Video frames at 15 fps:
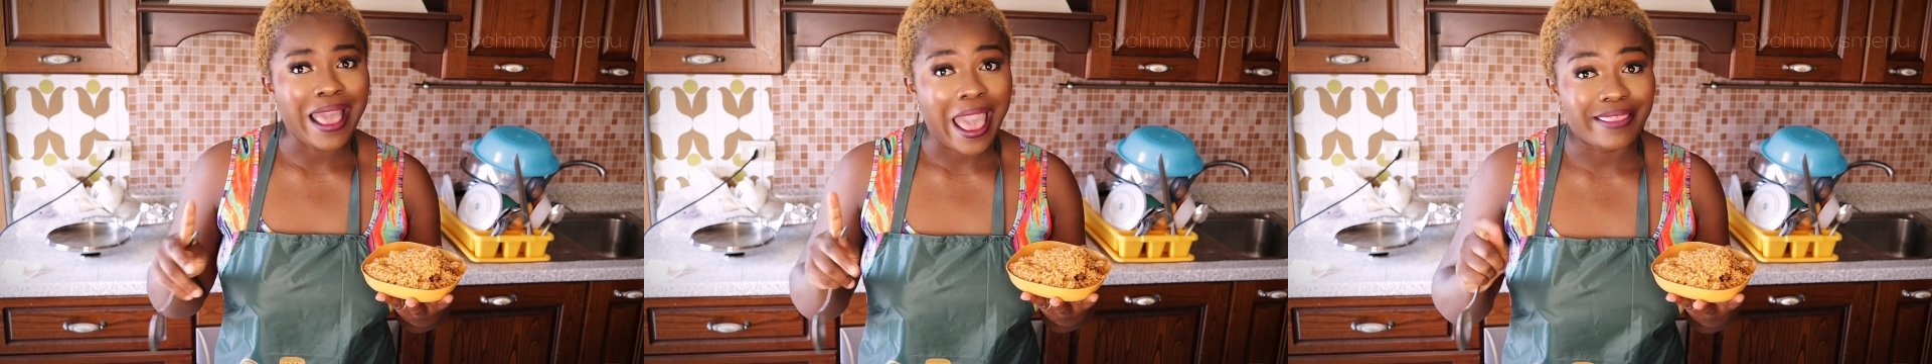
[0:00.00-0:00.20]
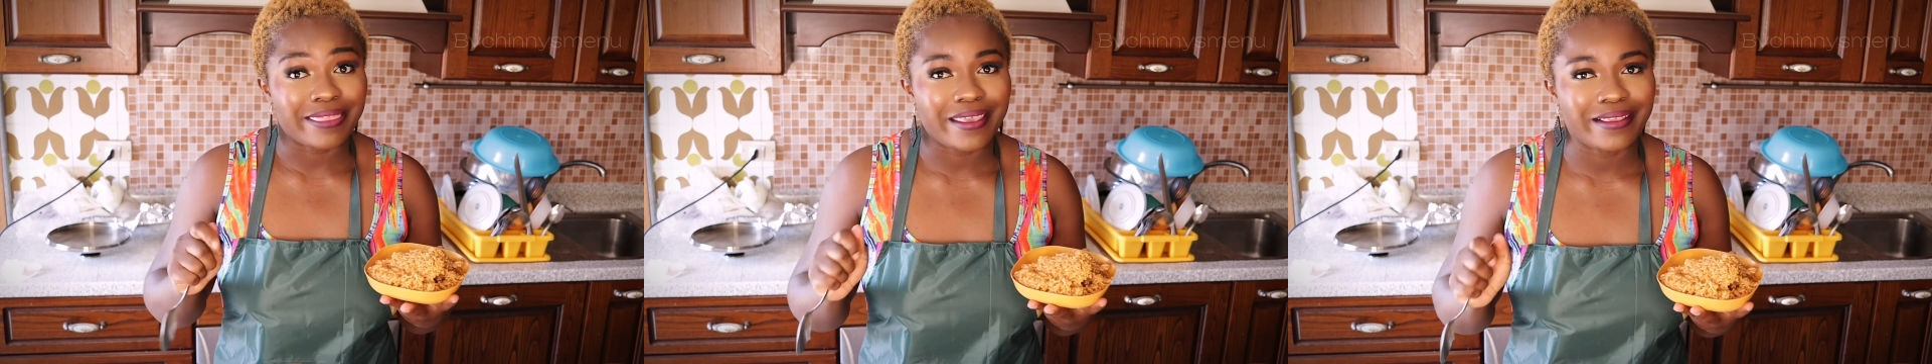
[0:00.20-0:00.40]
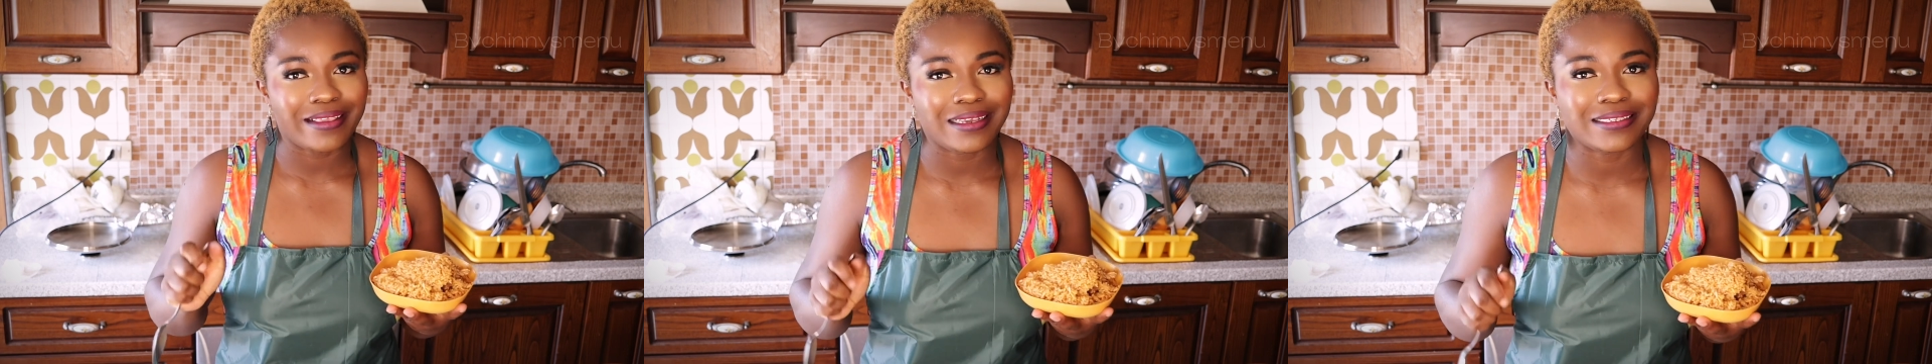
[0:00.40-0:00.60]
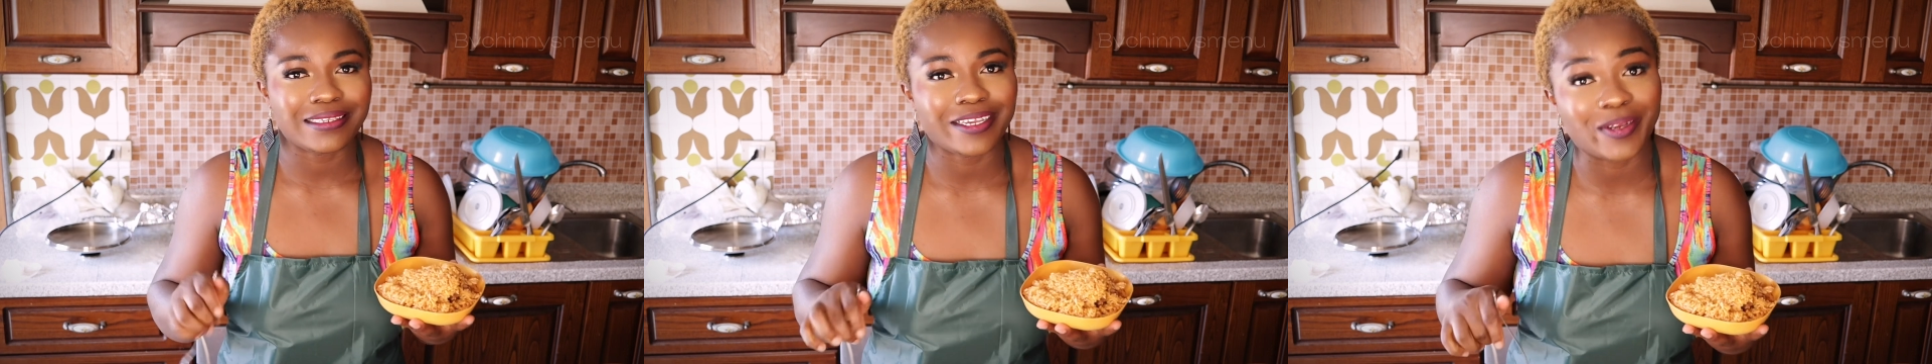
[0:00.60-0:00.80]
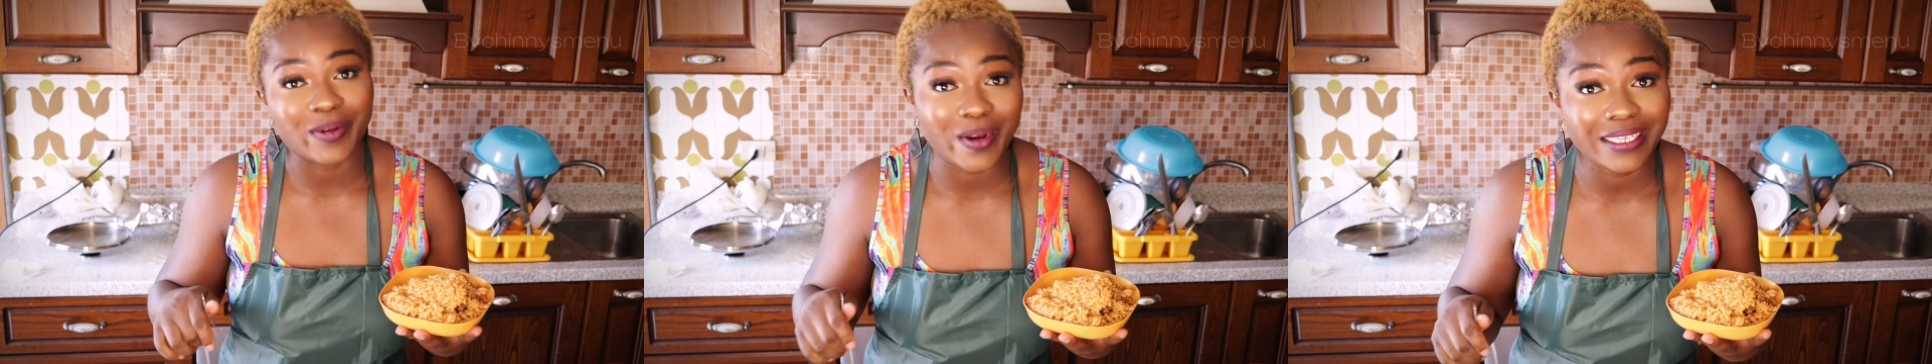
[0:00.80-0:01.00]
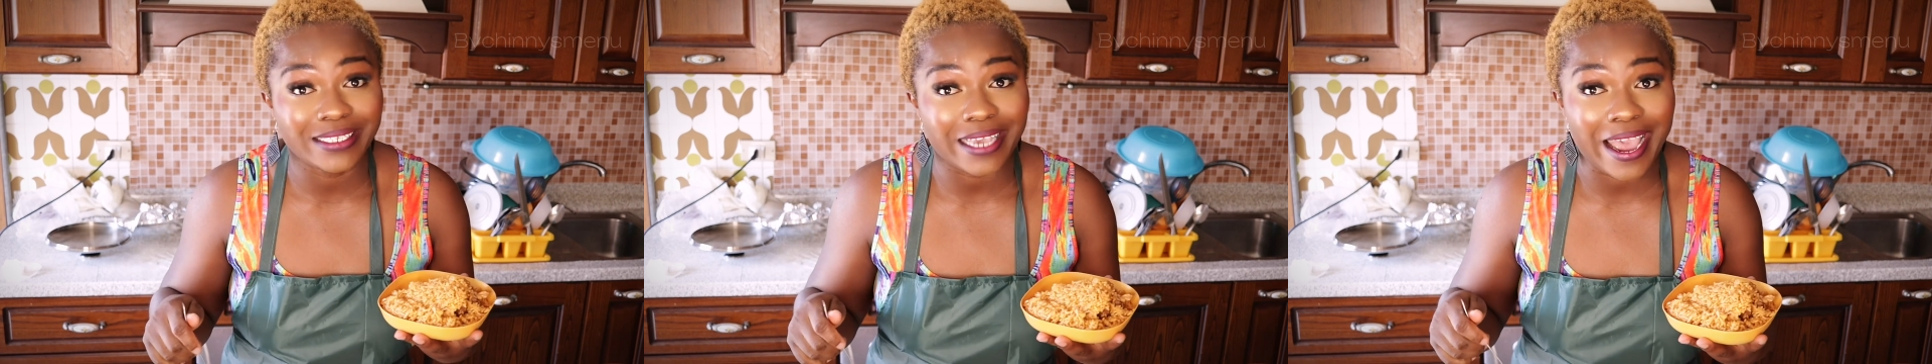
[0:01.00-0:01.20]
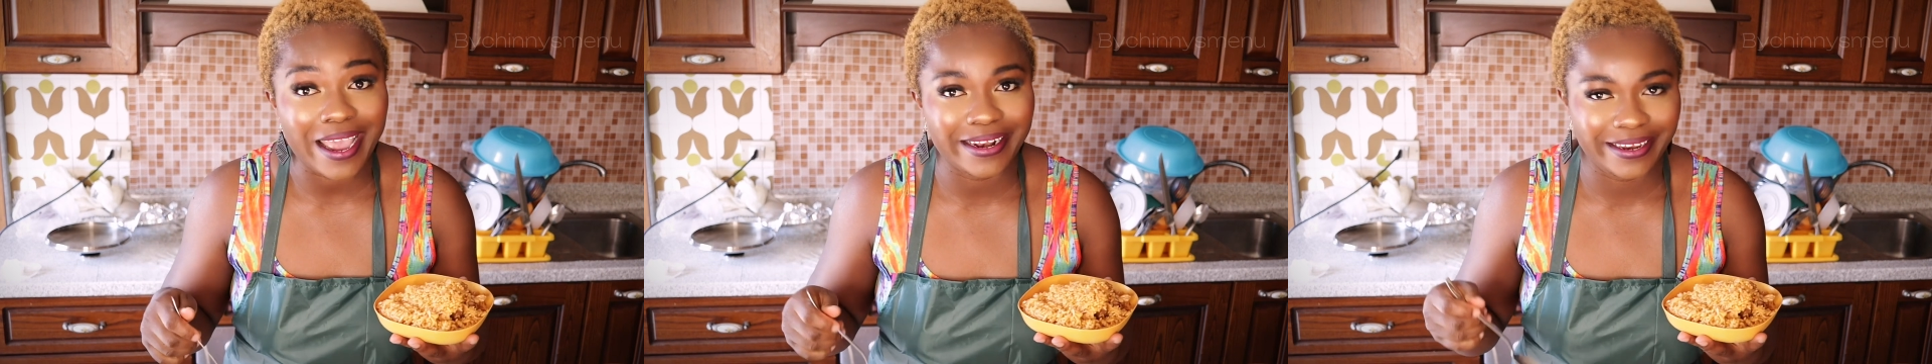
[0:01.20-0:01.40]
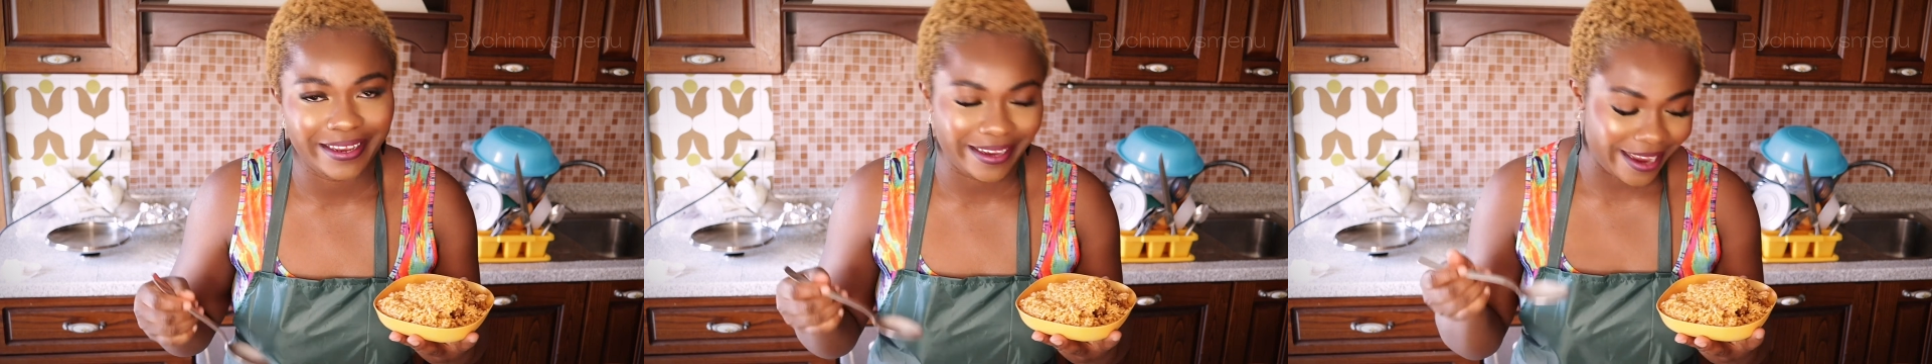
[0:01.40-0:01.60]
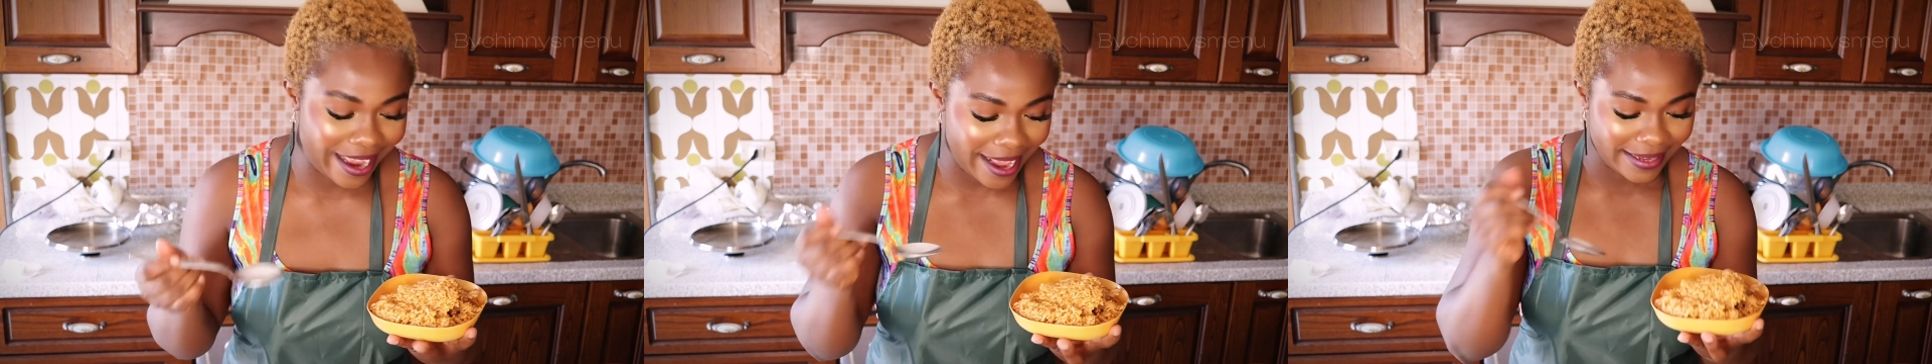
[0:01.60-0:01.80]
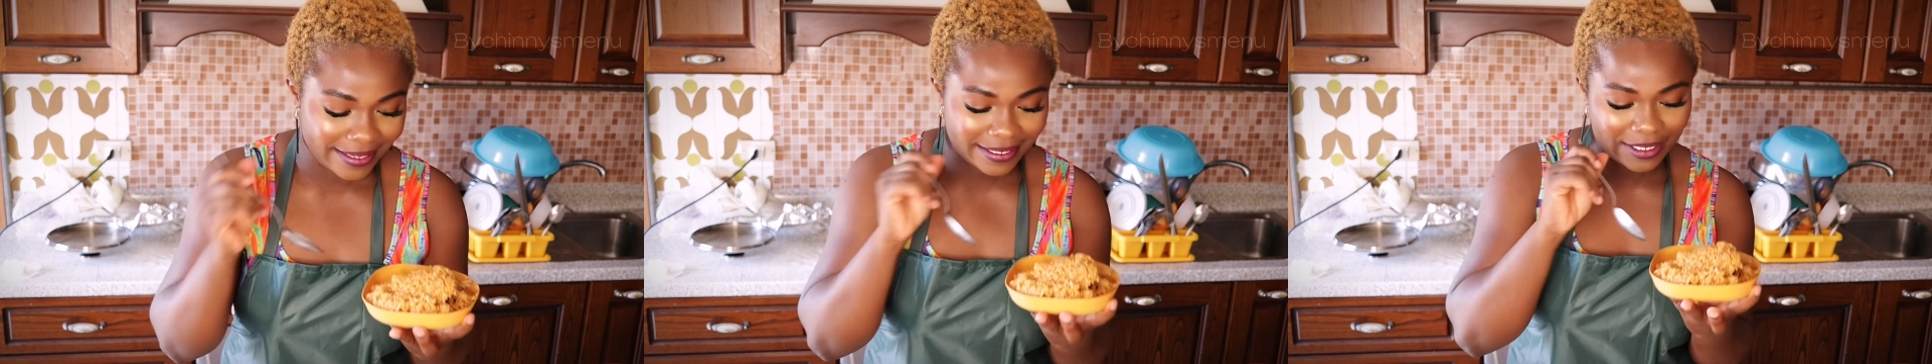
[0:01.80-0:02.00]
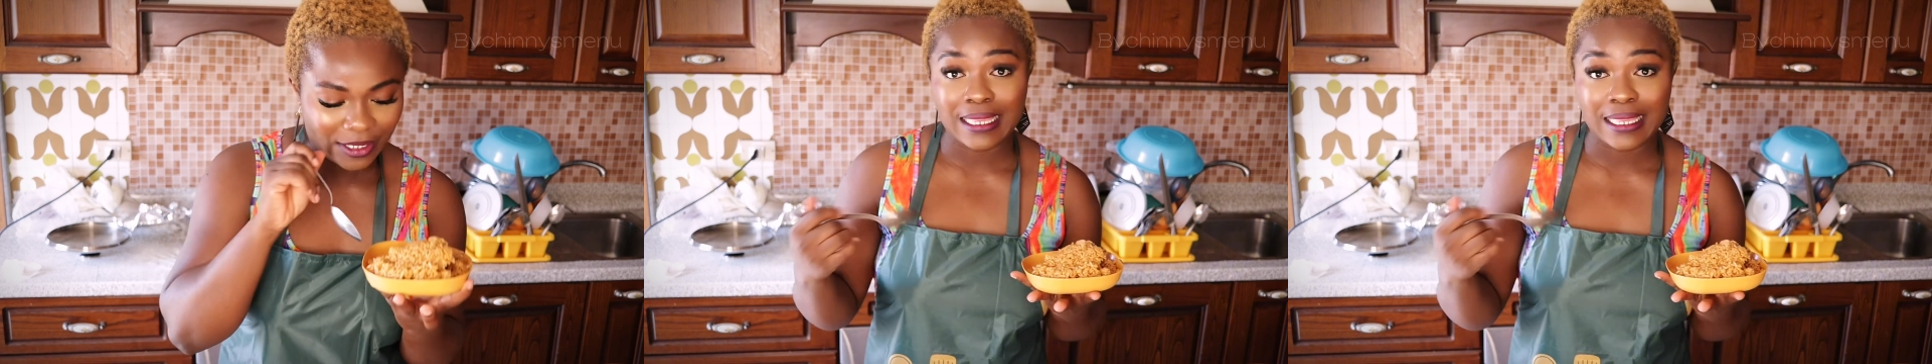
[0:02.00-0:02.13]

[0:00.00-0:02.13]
I think it's a great idea, guys.